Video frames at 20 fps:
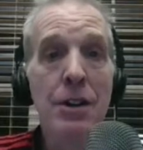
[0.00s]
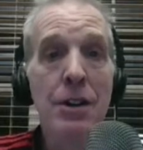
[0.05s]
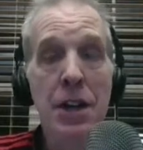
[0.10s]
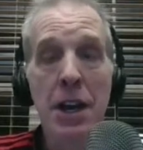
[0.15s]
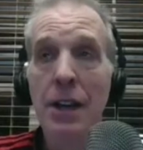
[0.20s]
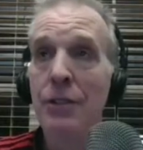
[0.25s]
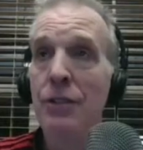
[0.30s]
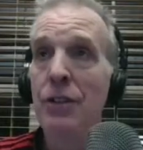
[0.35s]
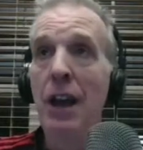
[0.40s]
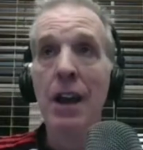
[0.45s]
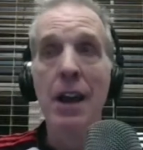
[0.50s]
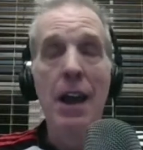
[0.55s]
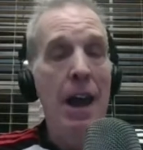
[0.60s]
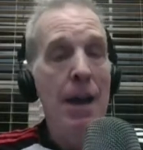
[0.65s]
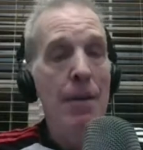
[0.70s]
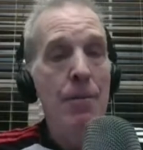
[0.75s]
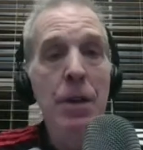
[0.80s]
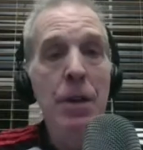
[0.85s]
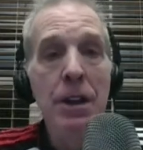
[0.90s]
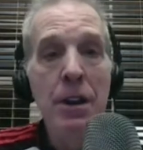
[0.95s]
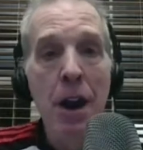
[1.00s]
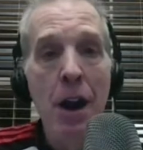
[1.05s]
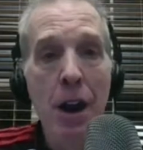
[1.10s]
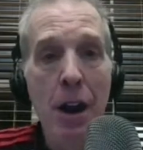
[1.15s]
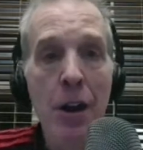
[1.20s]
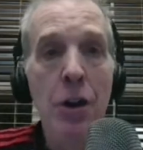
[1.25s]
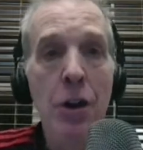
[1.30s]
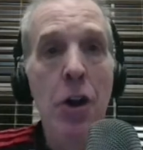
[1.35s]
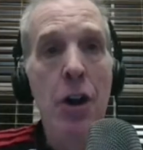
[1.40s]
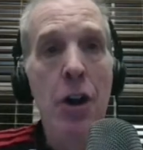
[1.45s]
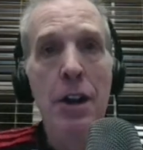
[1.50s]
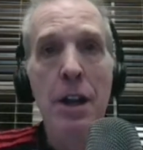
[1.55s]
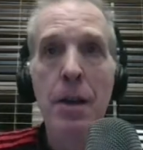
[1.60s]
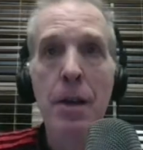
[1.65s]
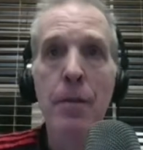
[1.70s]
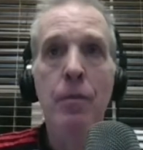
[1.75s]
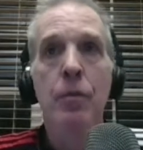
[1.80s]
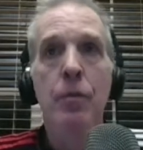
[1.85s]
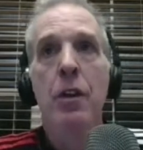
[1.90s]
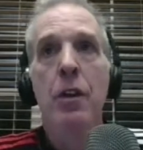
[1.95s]
does. I've been hard on
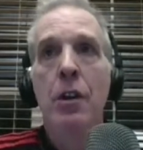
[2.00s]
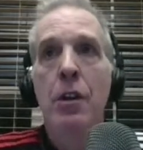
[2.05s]
him.